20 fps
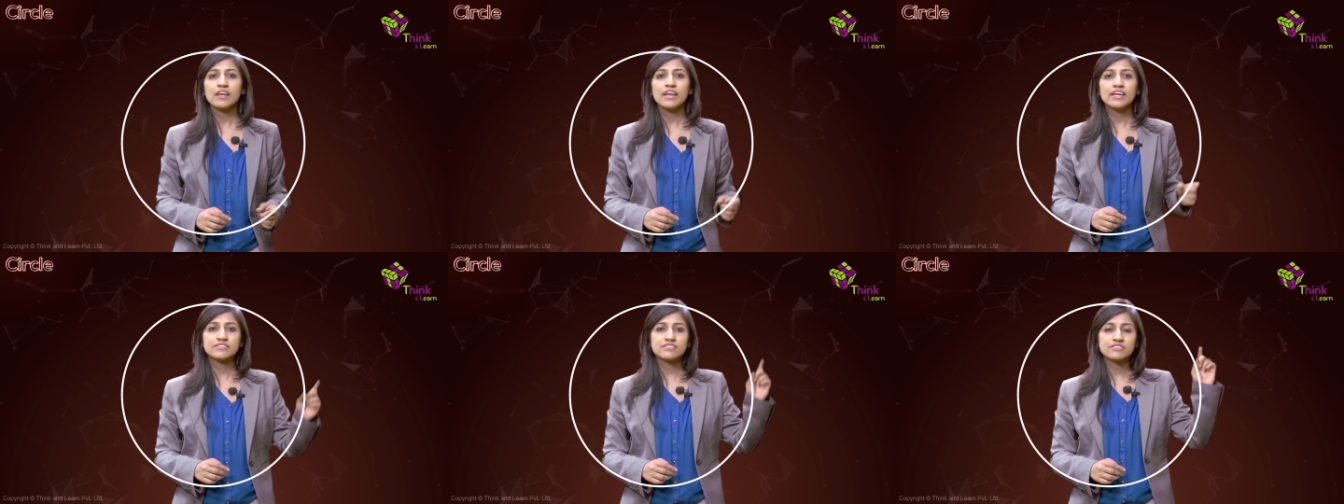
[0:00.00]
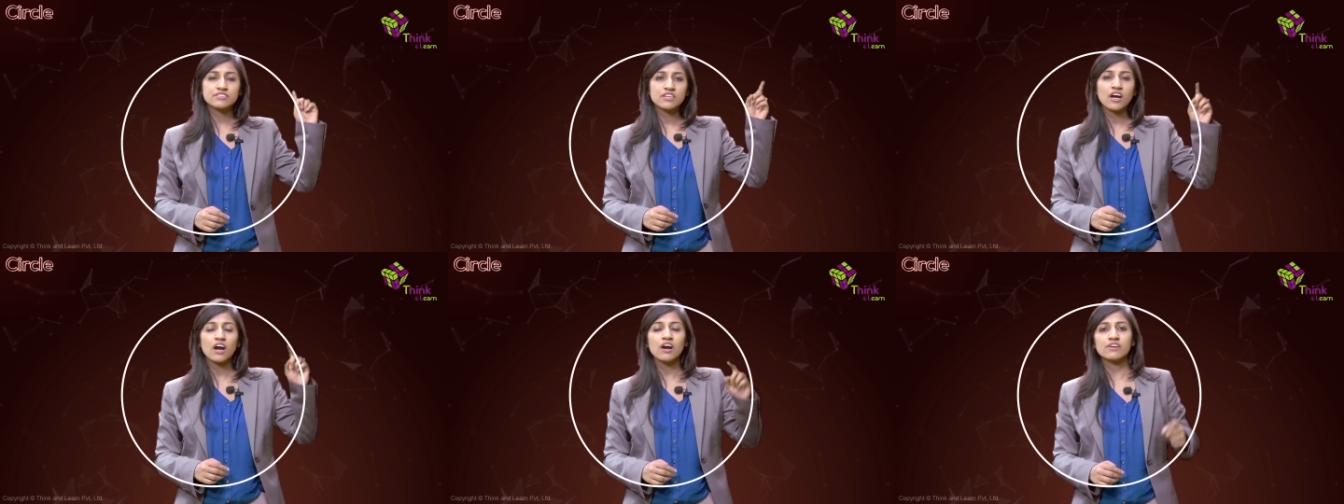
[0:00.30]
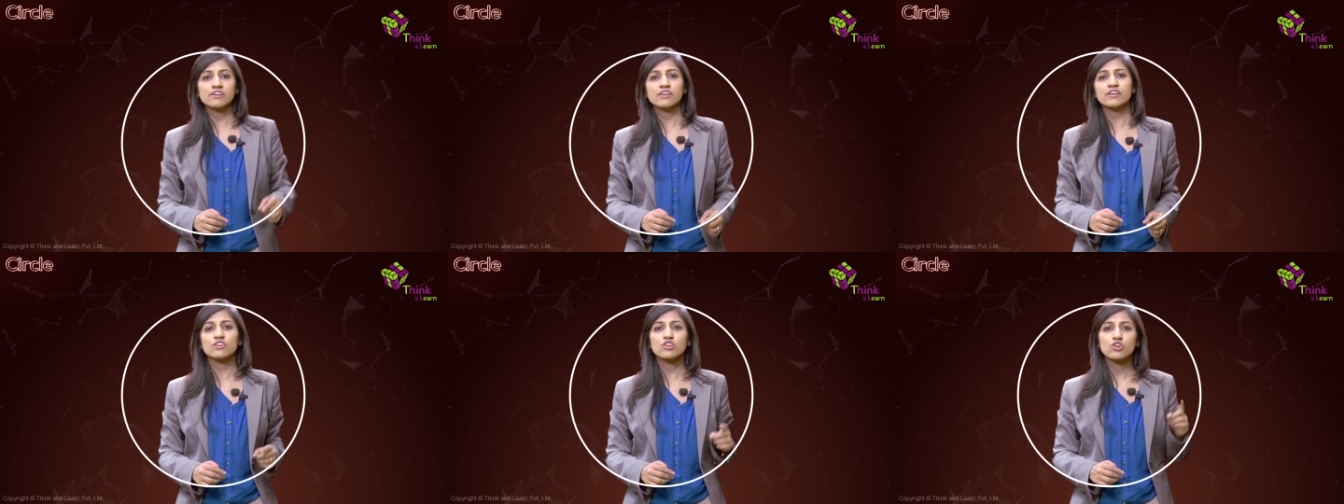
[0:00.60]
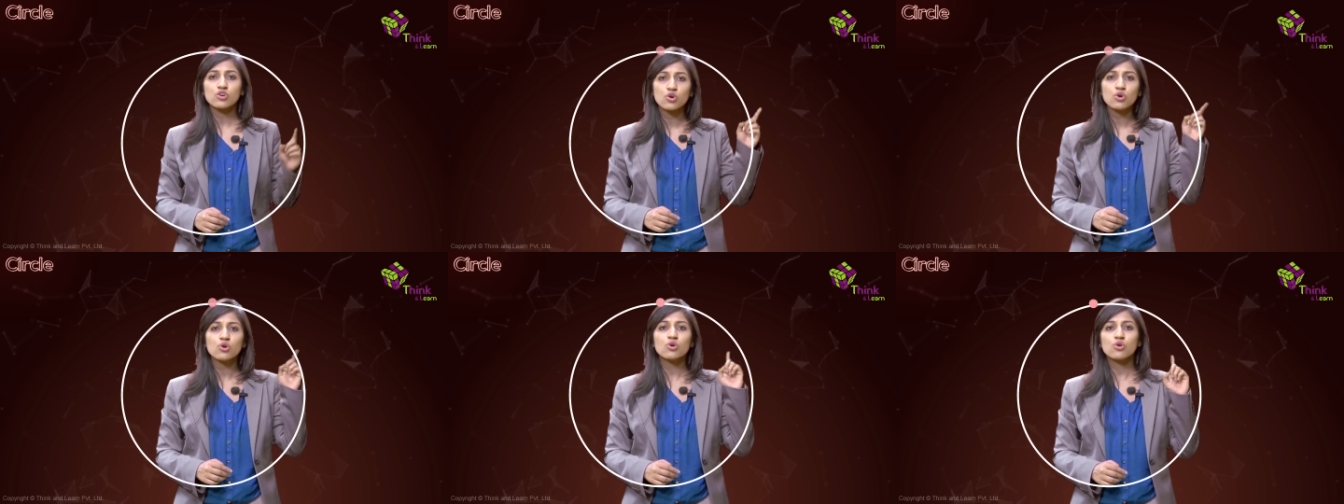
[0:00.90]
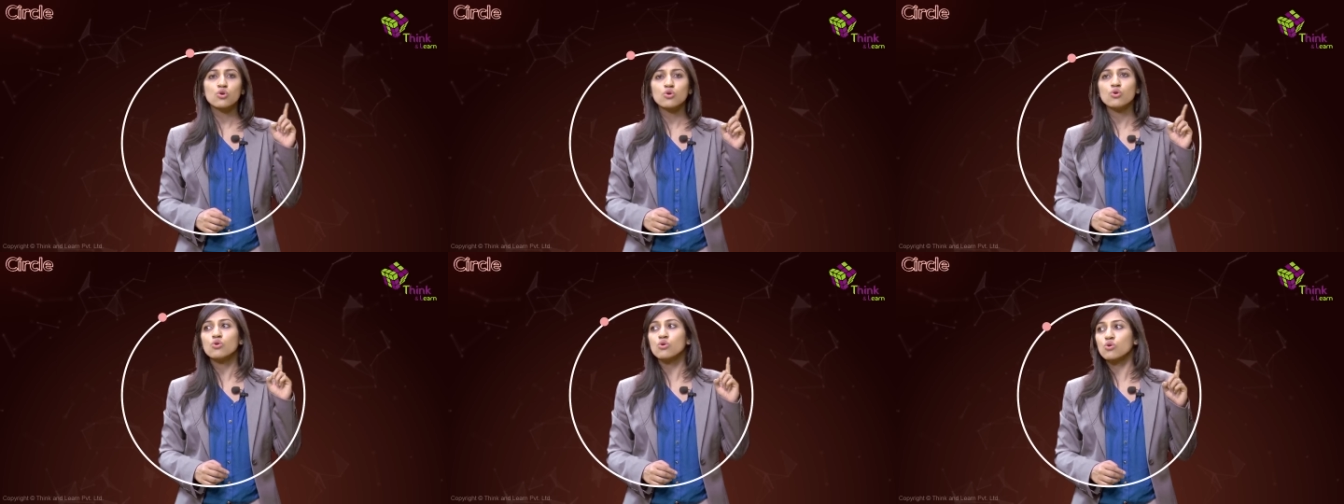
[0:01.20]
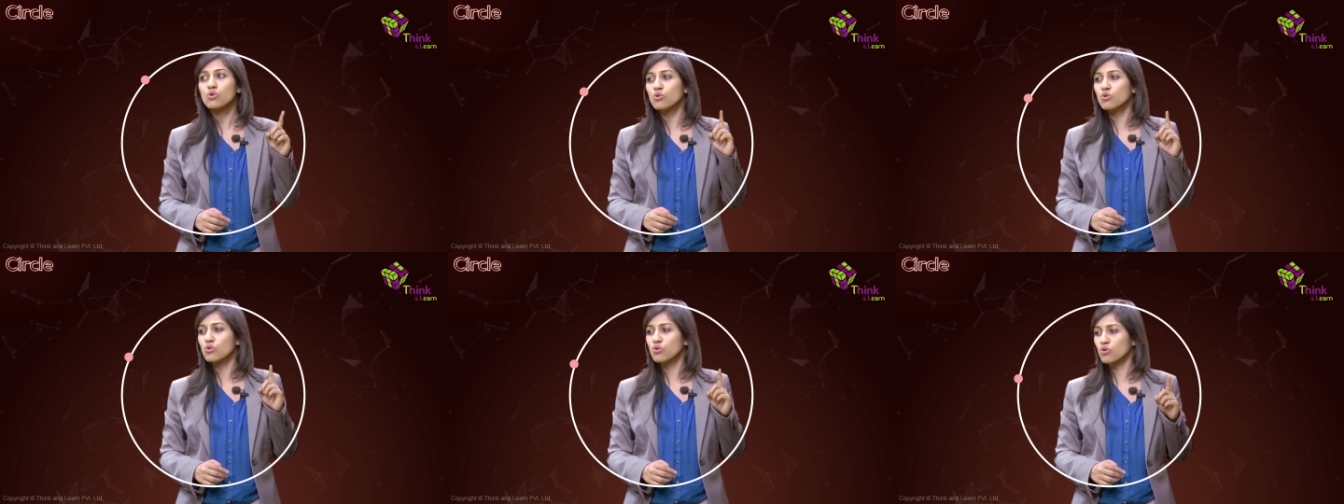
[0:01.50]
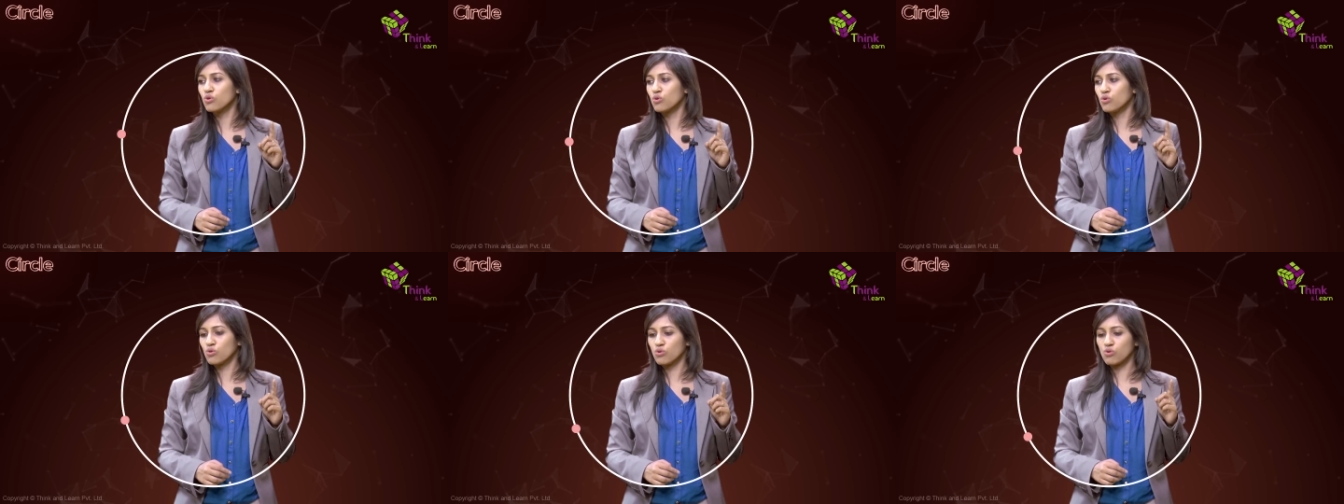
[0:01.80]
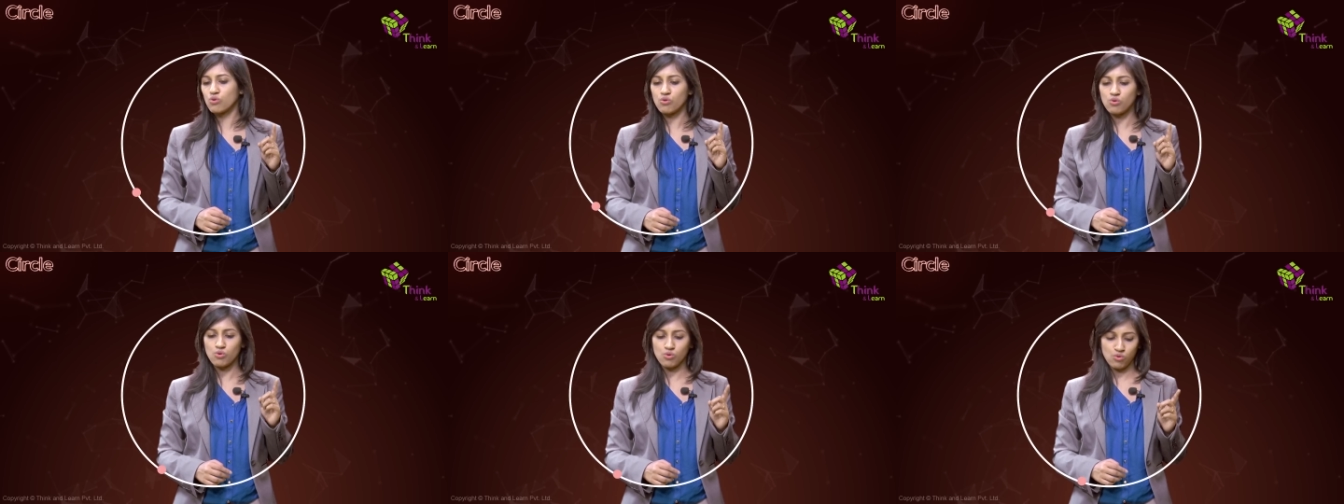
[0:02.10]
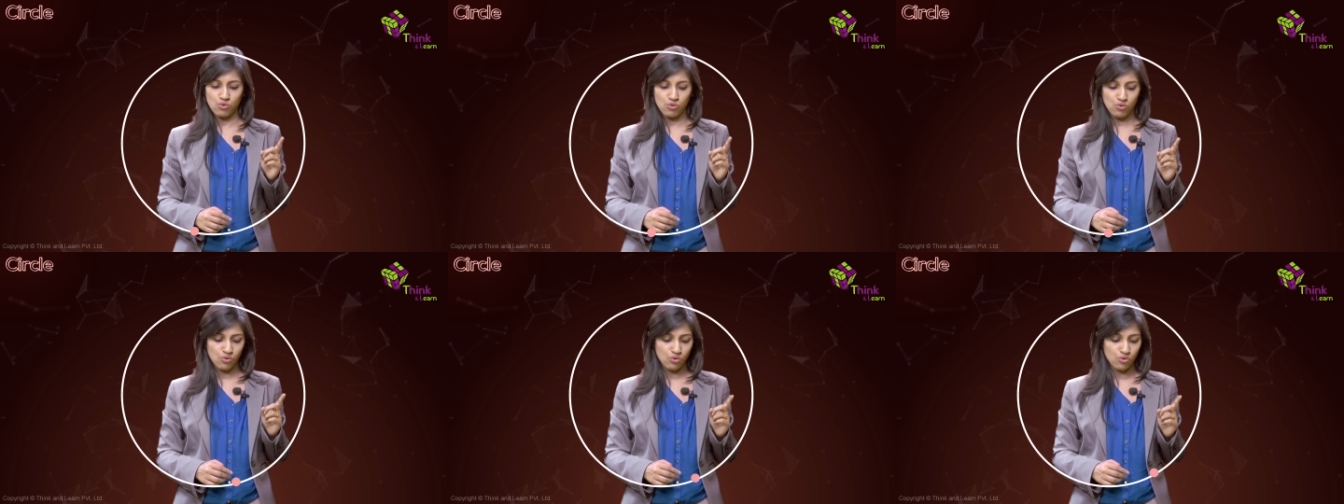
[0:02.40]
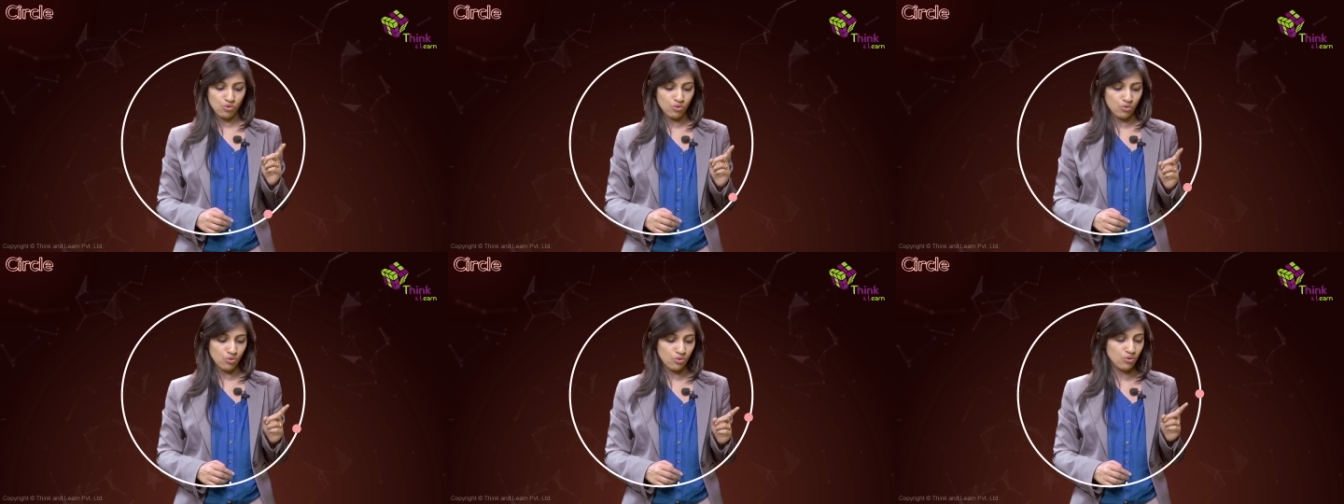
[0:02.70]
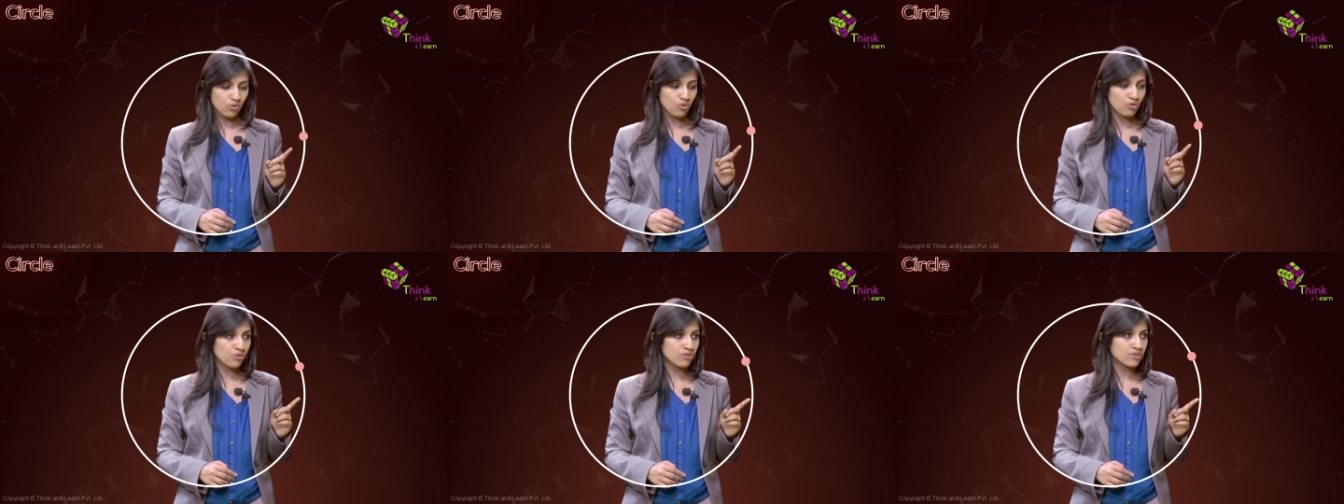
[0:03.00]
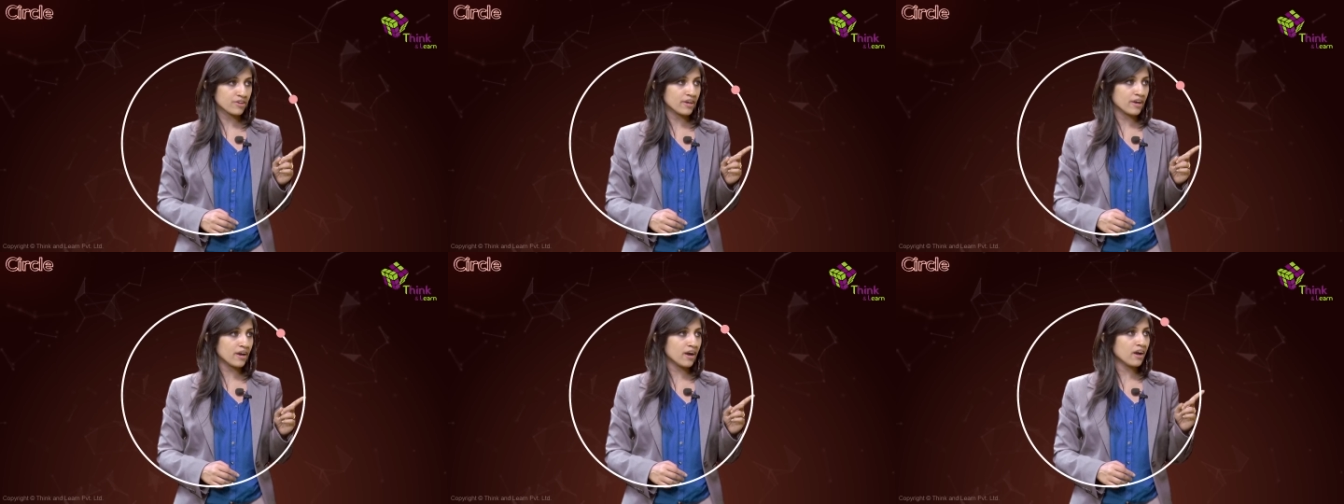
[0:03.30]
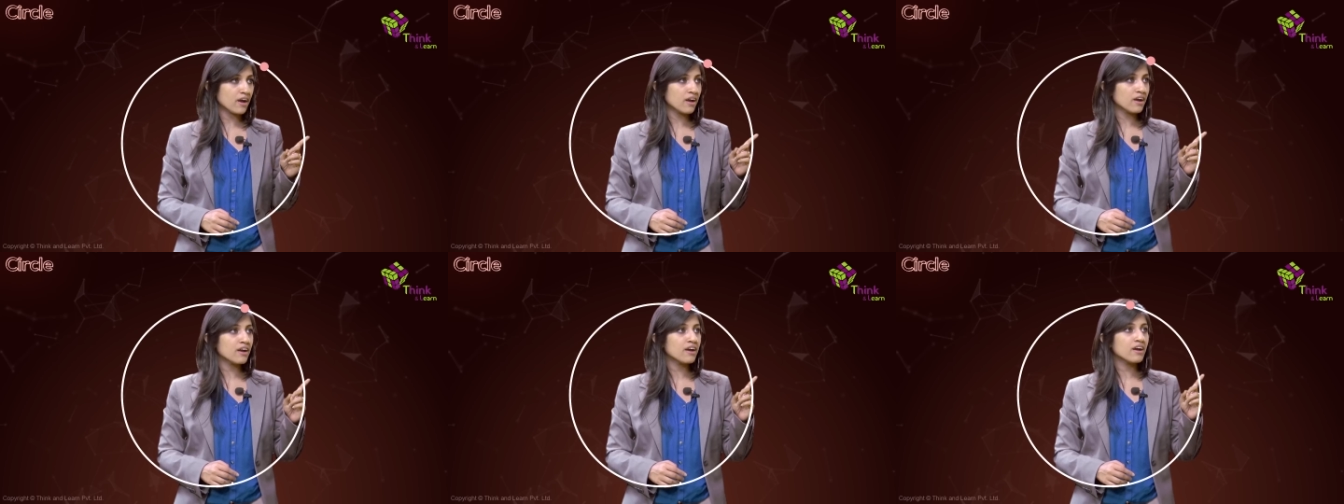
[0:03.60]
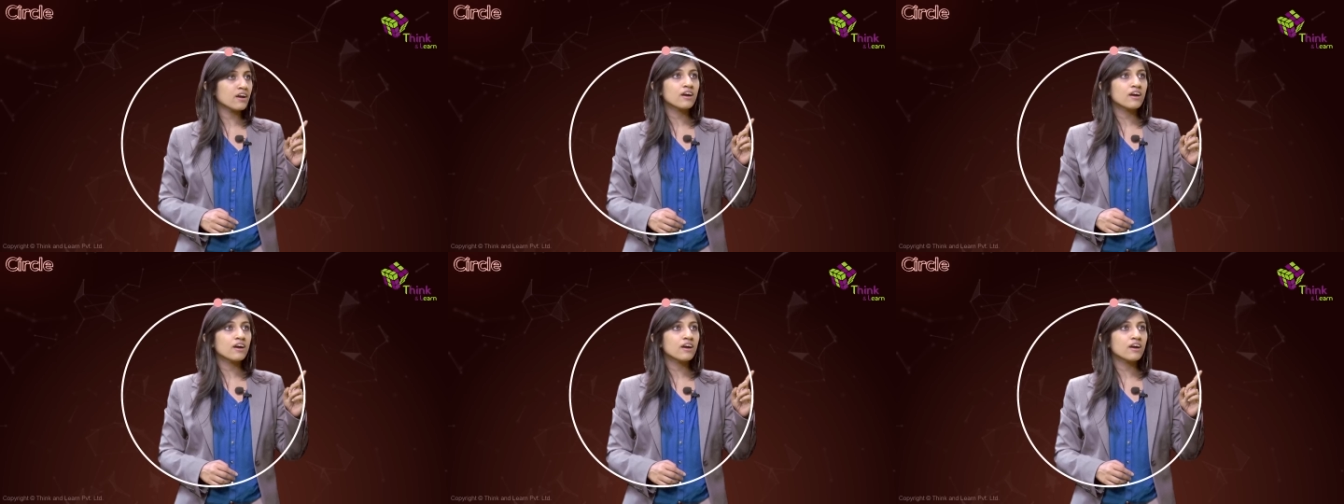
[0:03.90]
let's start and go, go, go, go, go, go, go, go, yeah?